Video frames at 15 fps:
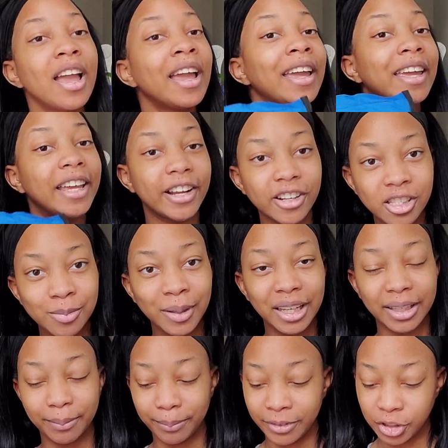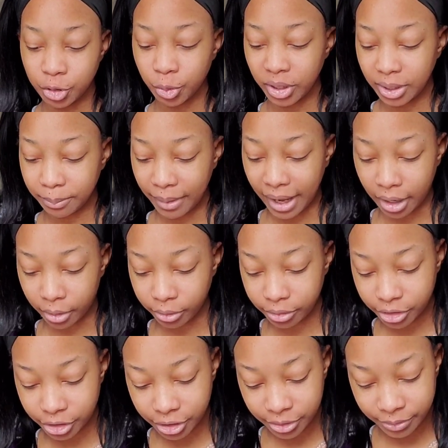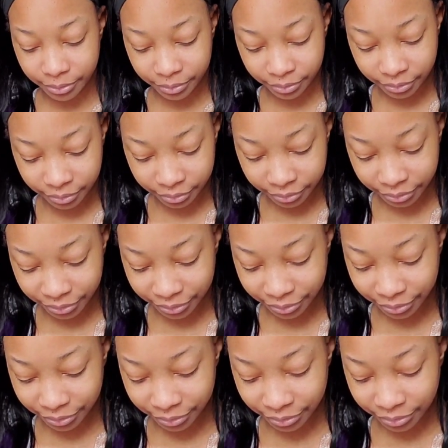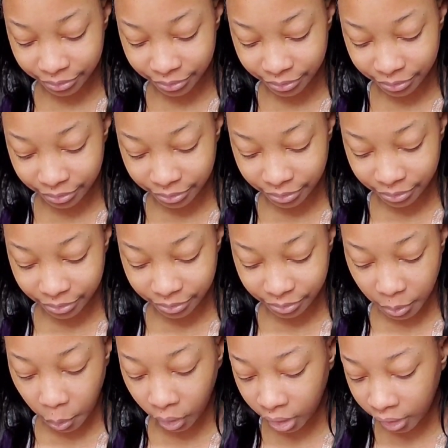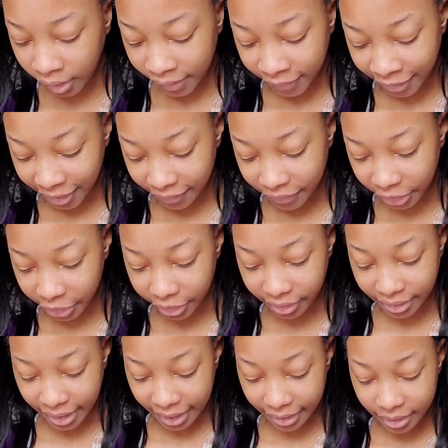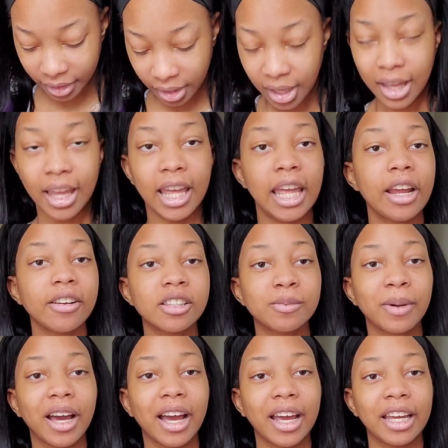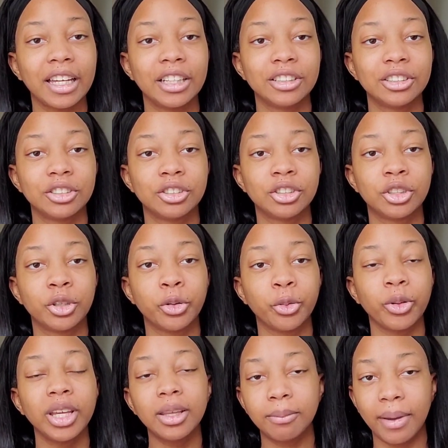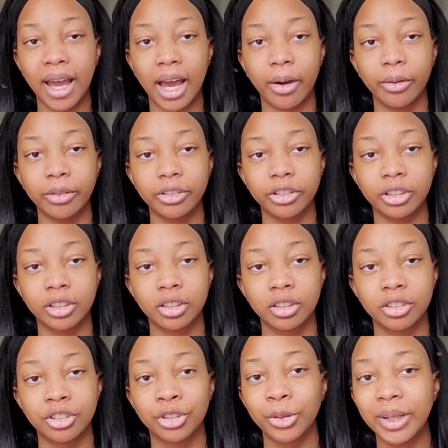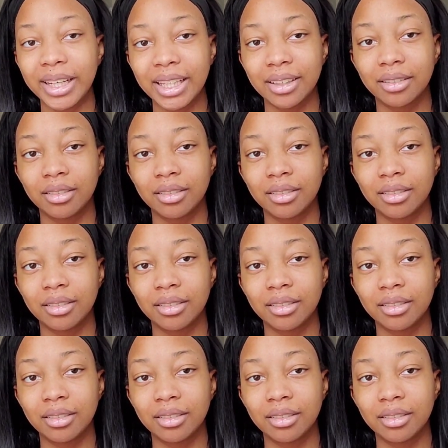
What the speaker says: Here's my treat pouch. I wonder if you heard that. Here's my treat pouch. Treat.